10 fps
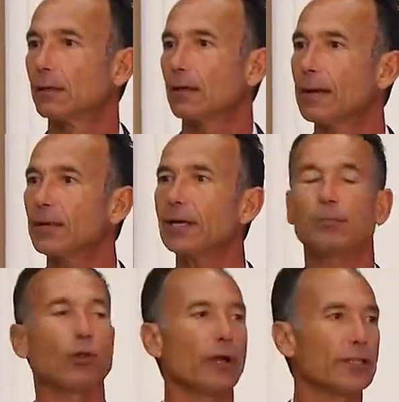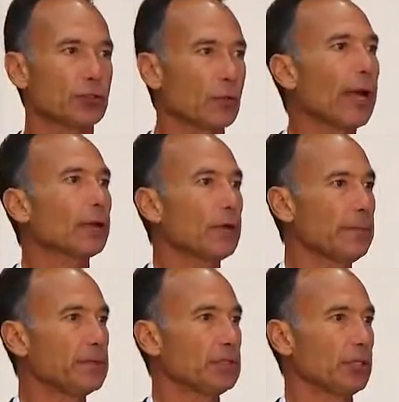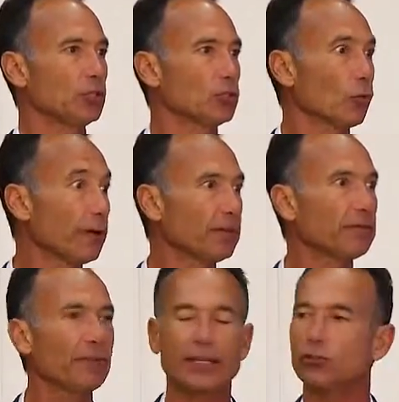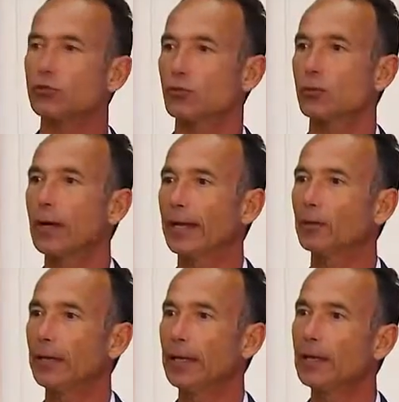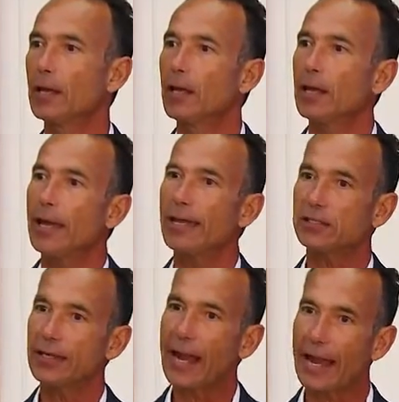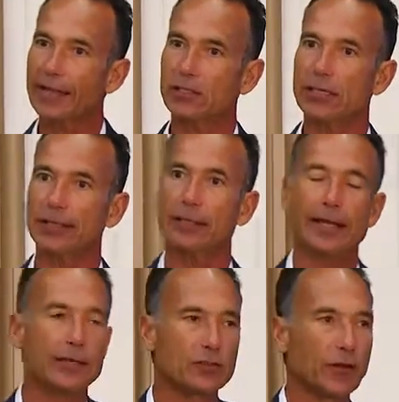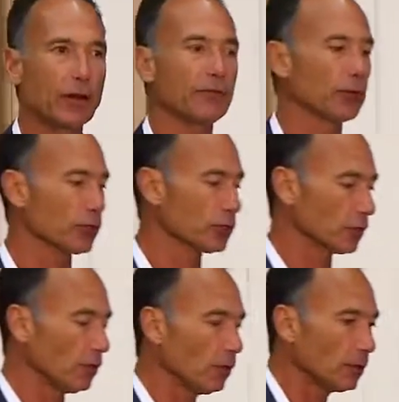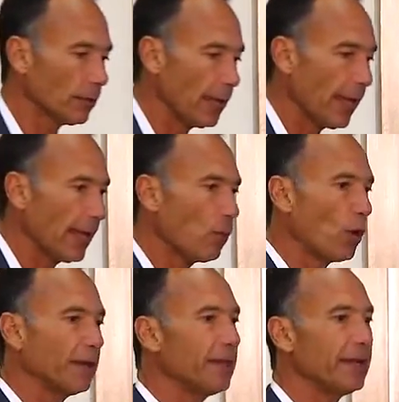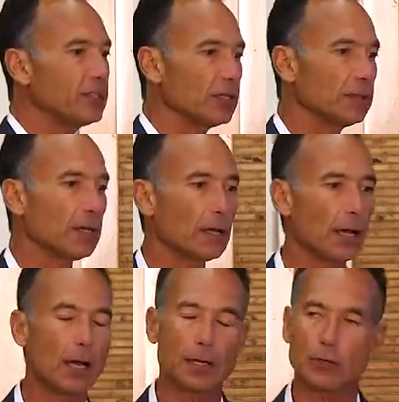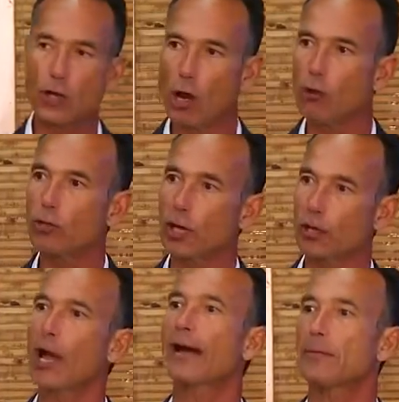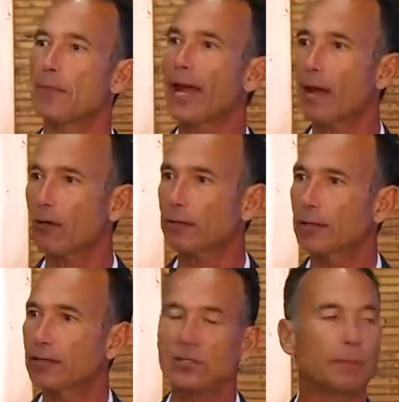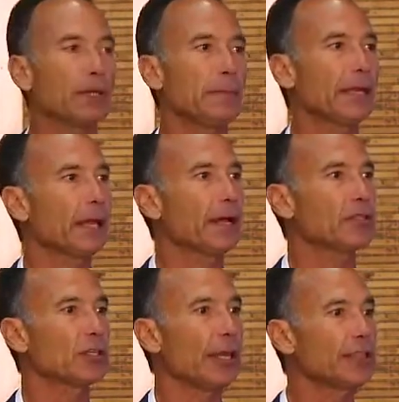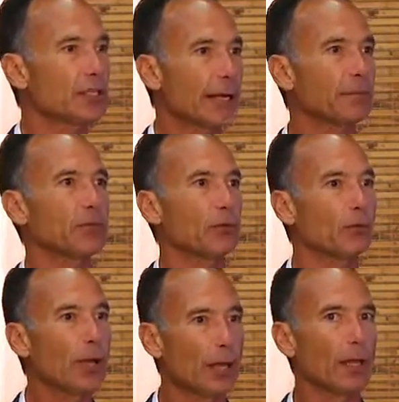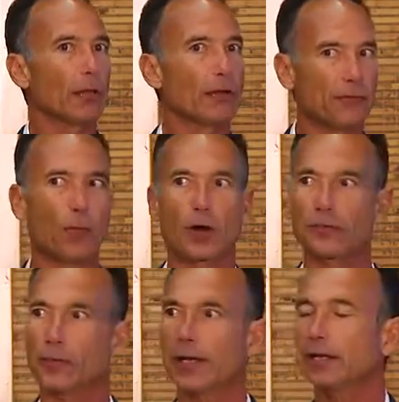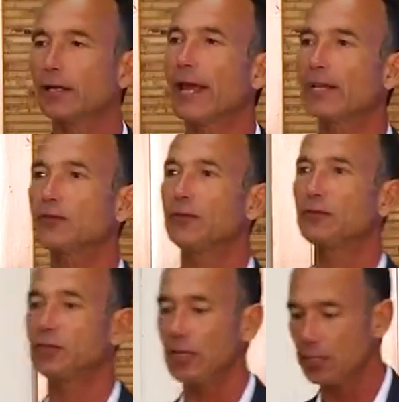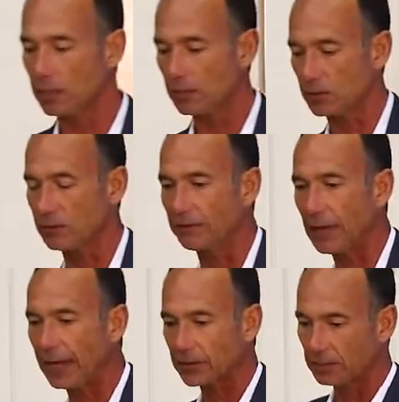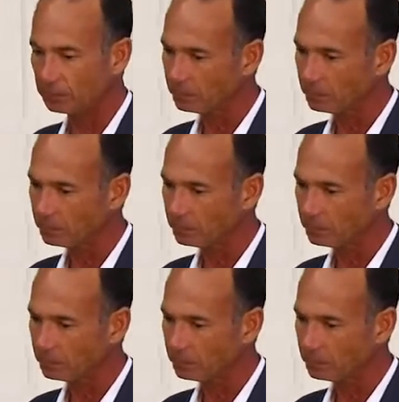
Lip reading: company employees through equity positions or even investors through equity. It's an asset that is very versatile and one that isn't known a lot about simply because it's come to the forefront in the last 15 years. In fact,